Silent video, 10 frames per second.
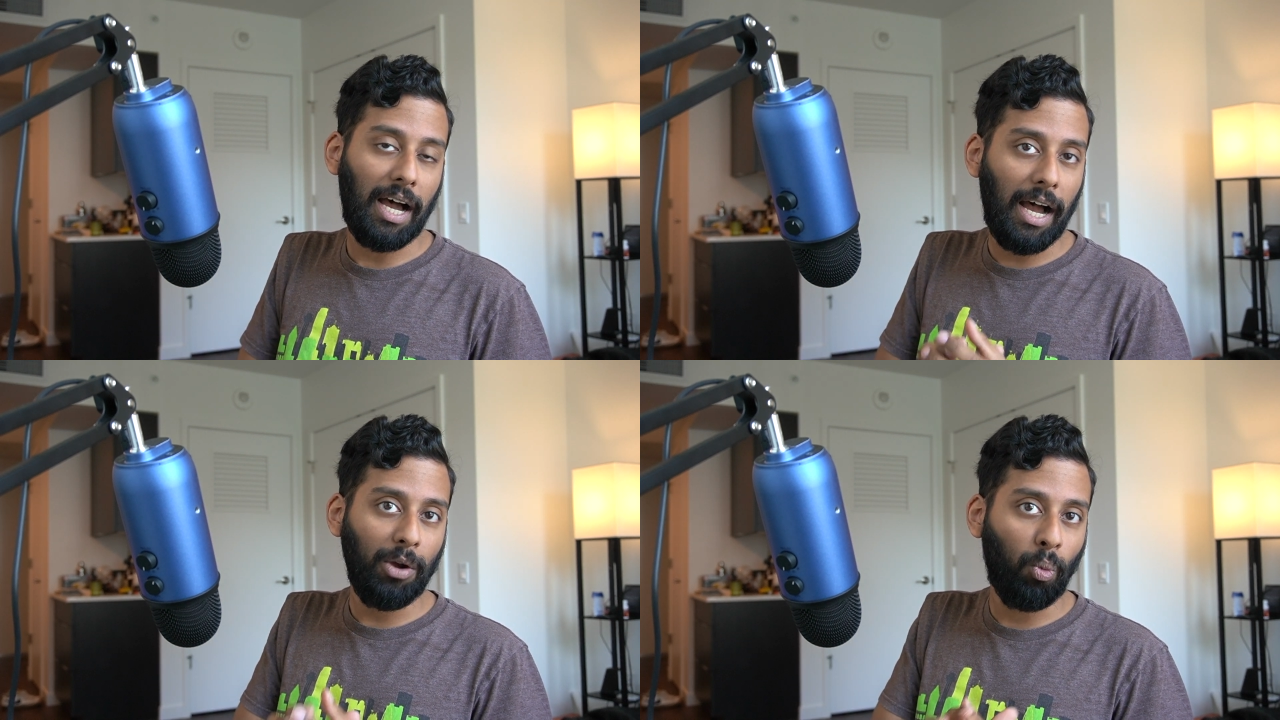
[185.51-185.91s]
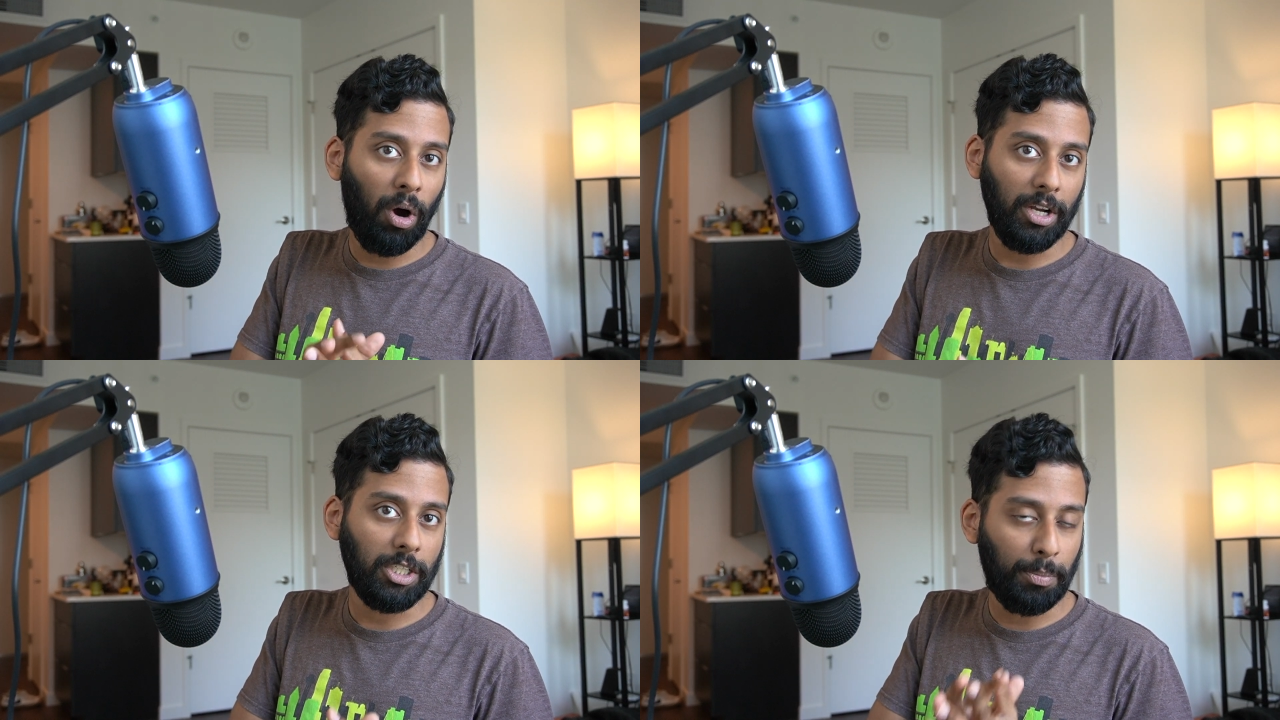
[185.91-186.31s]
I
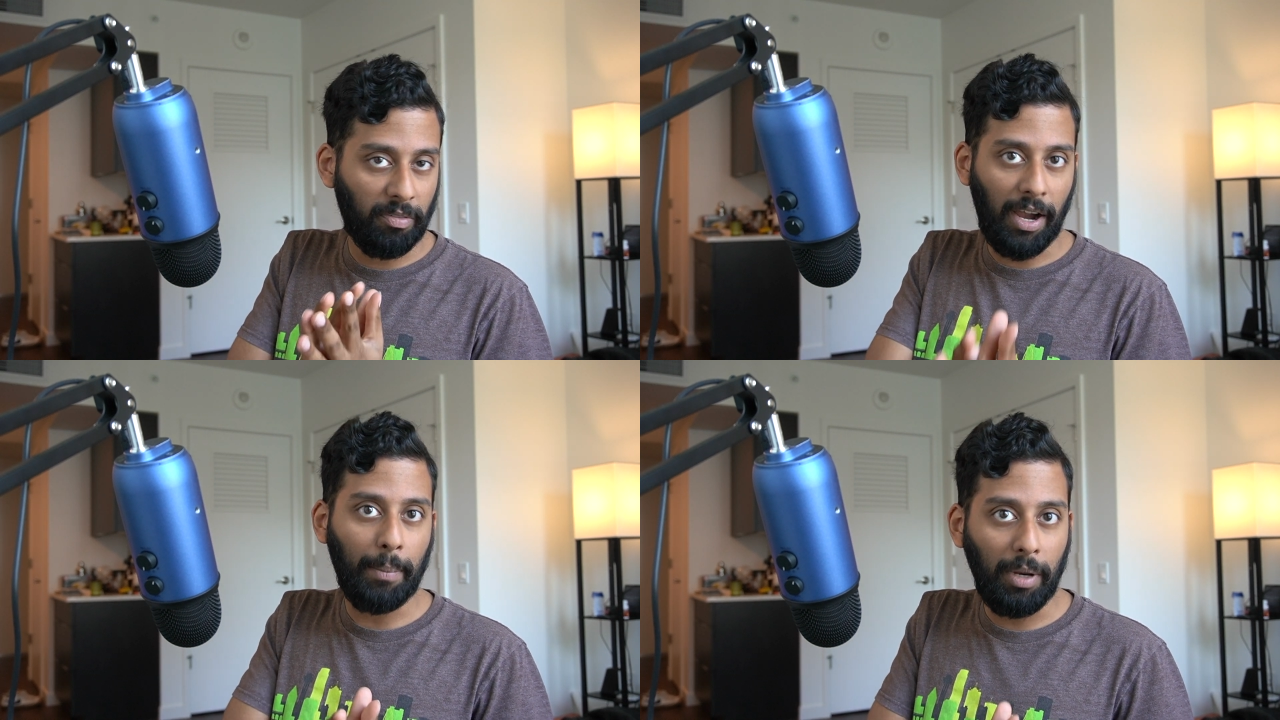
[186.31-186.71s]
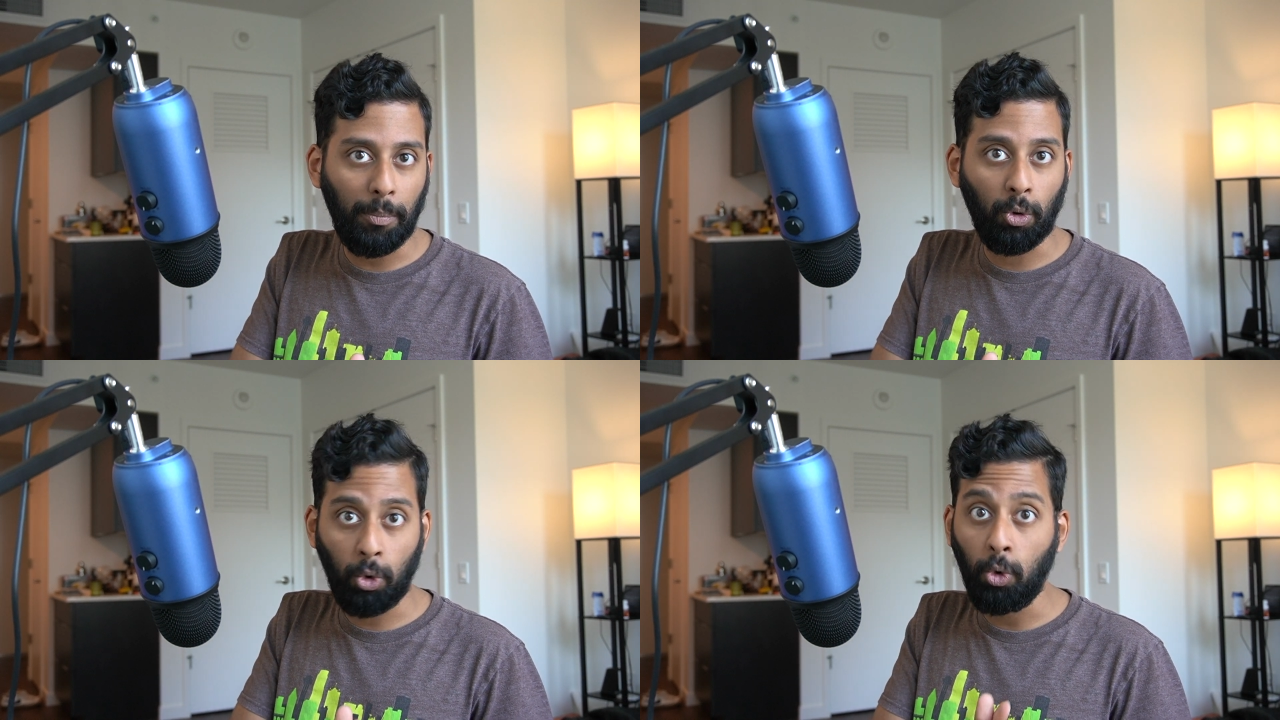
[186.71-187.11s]
wanted to provide
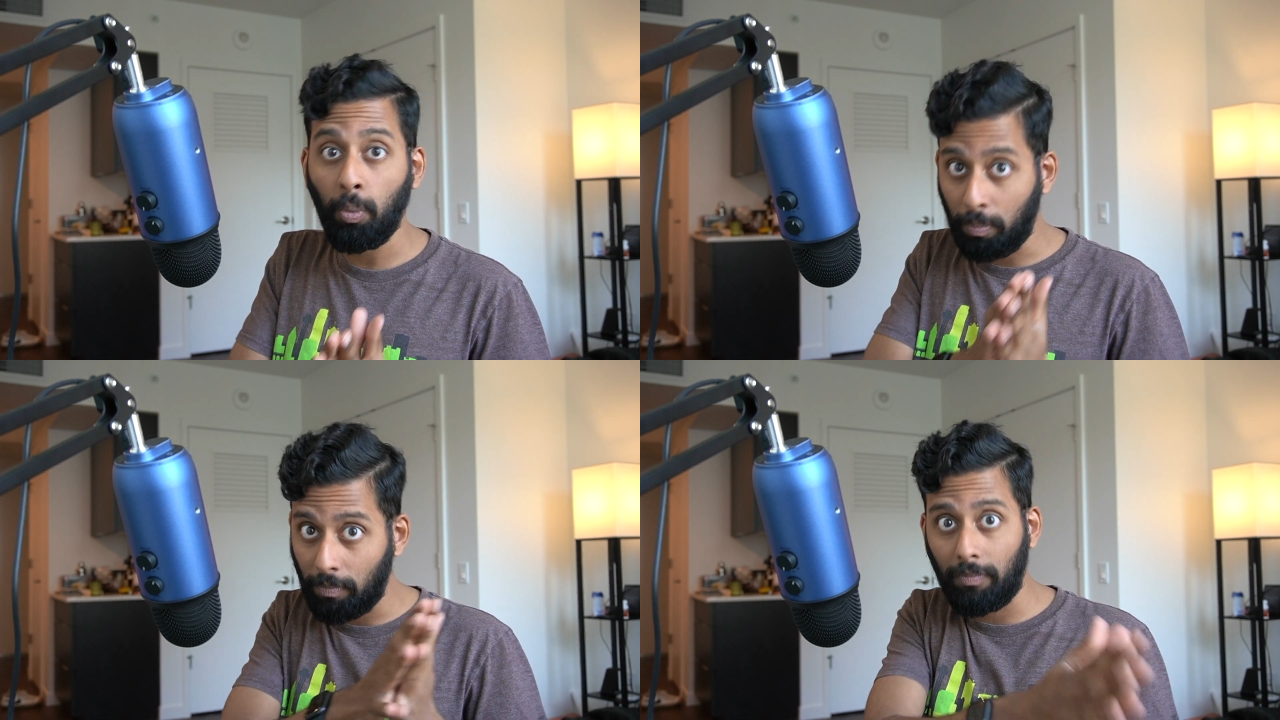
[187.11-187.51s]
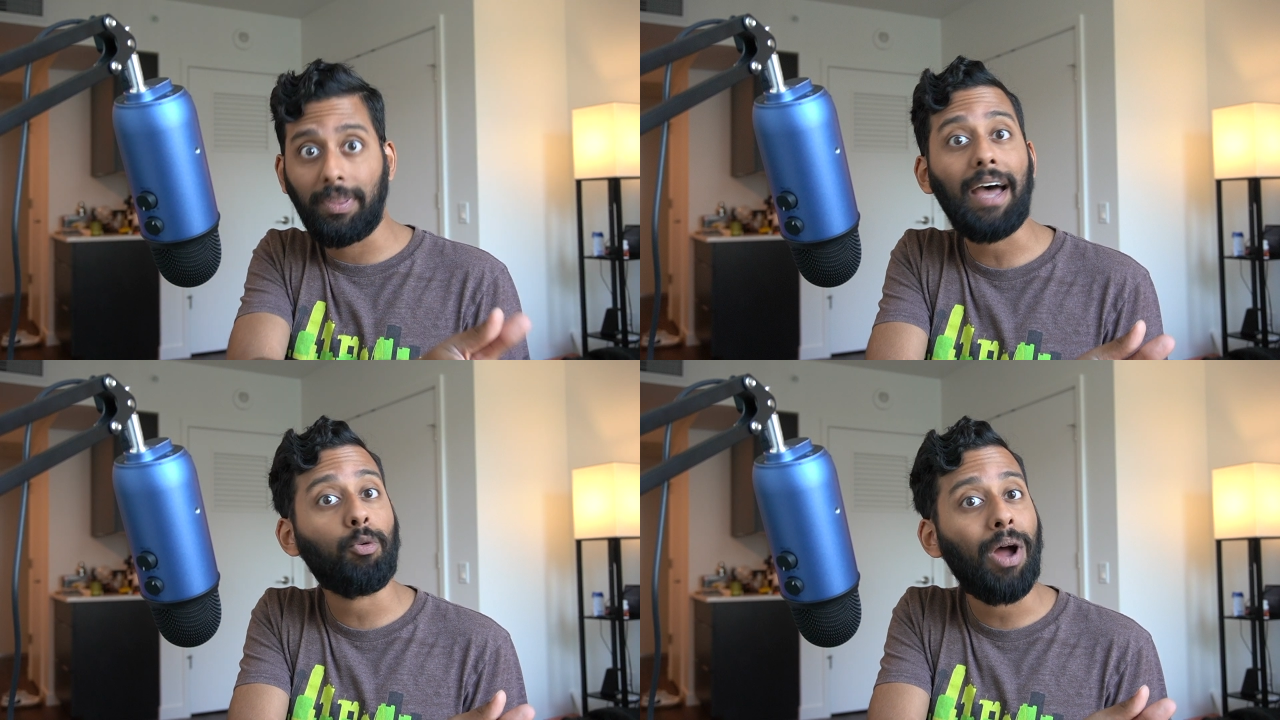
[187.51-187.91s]
people who
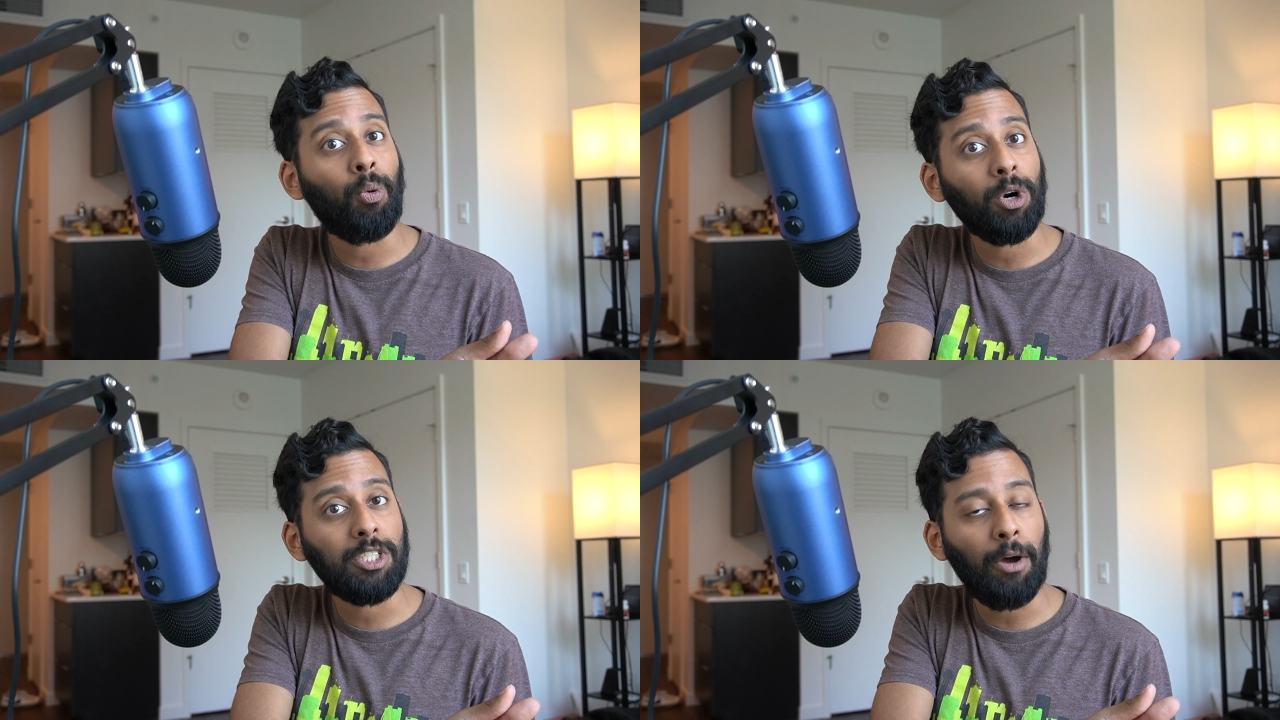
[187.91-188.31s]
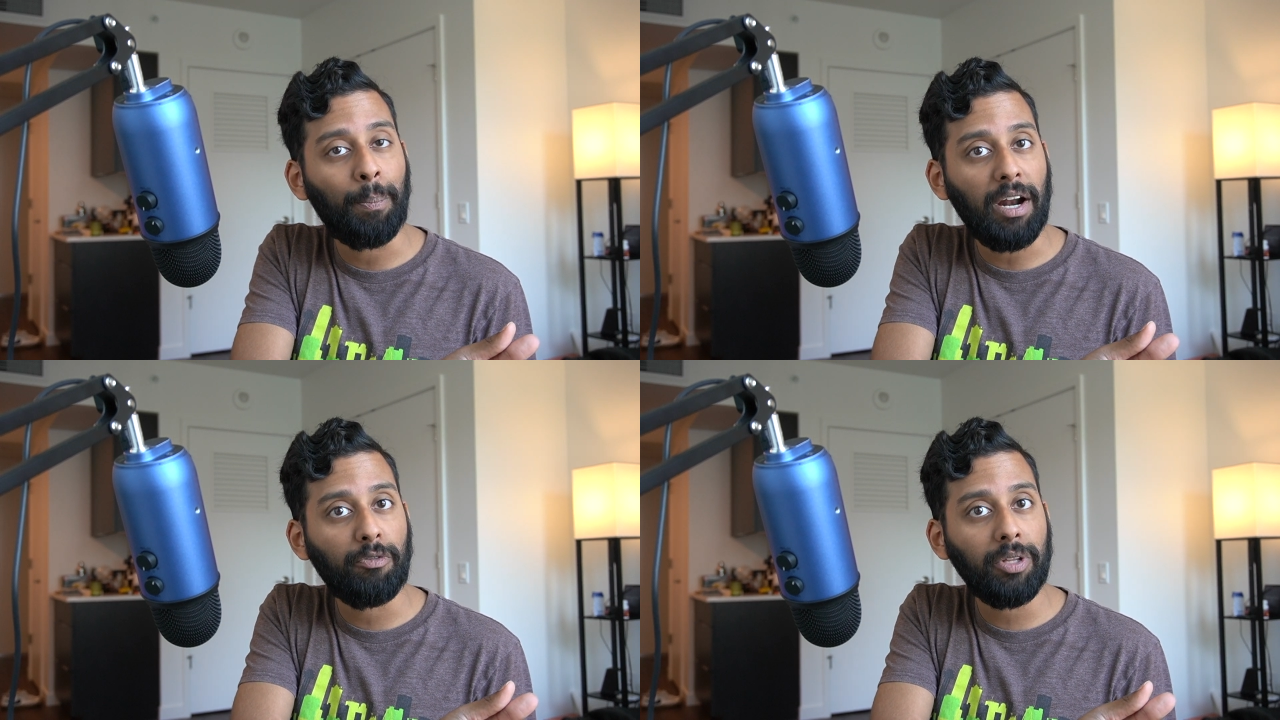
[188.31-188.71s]
that route works out
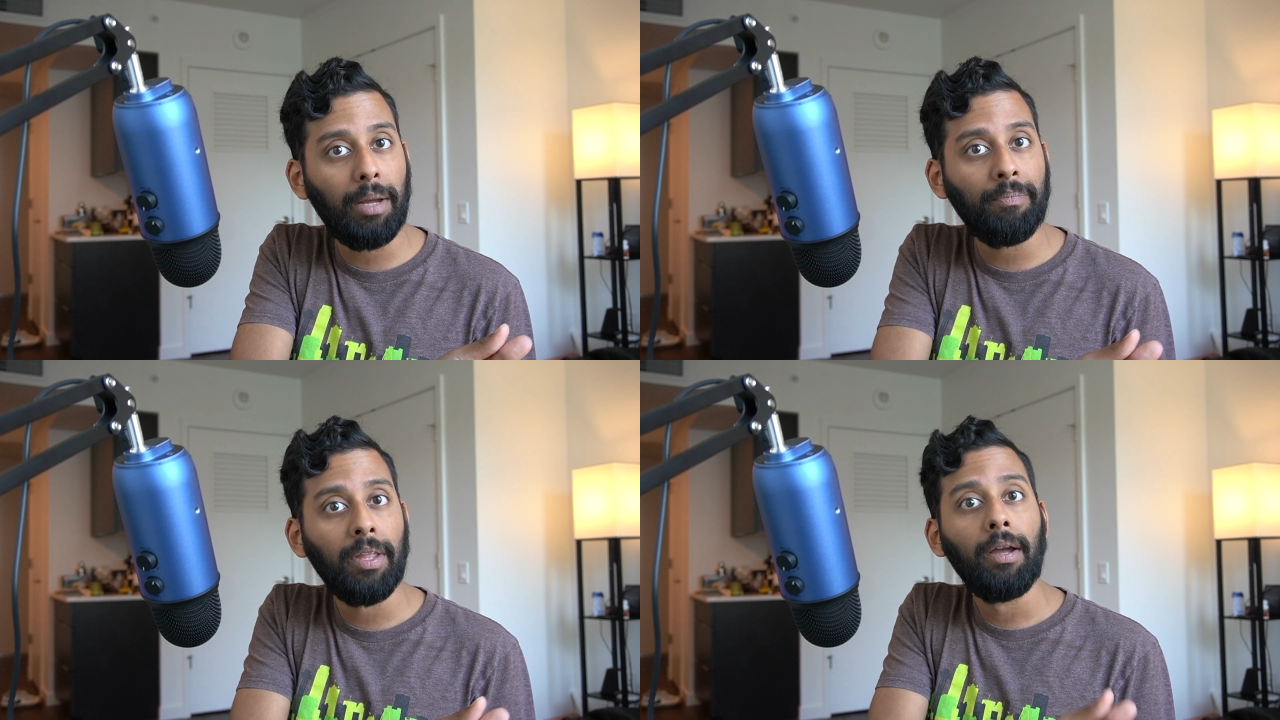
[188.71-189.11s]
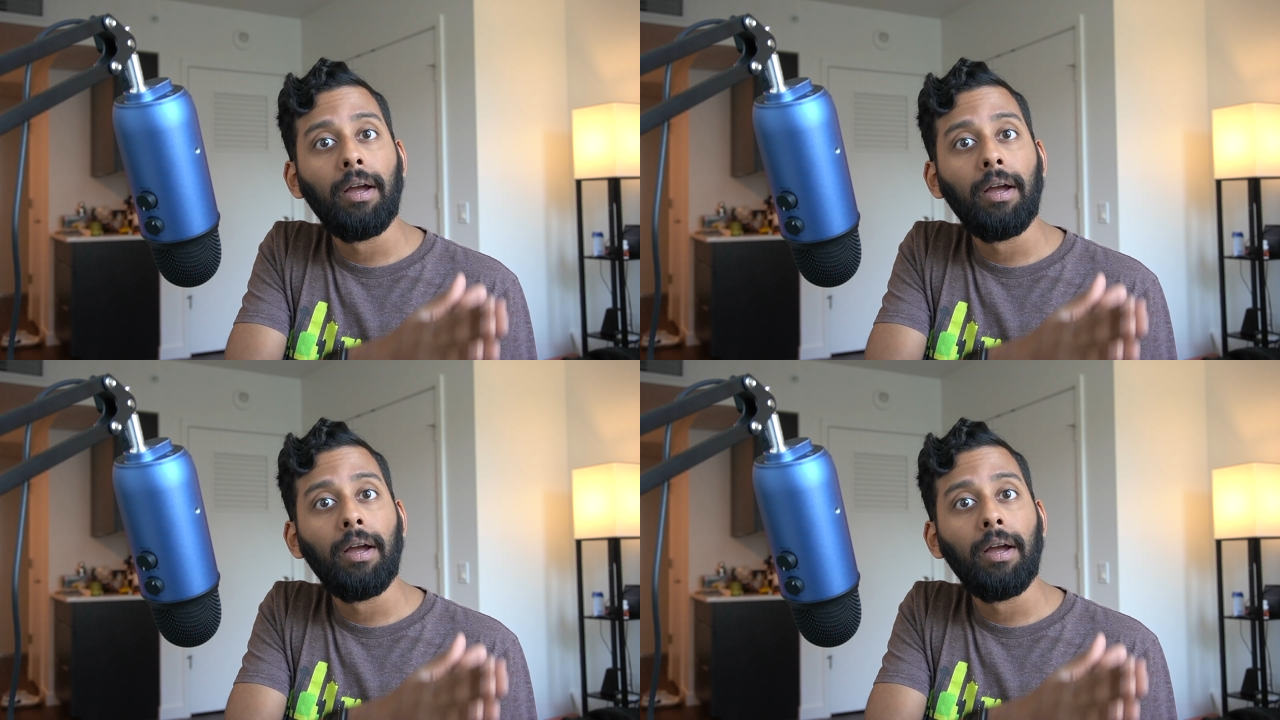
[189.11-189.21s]
better for them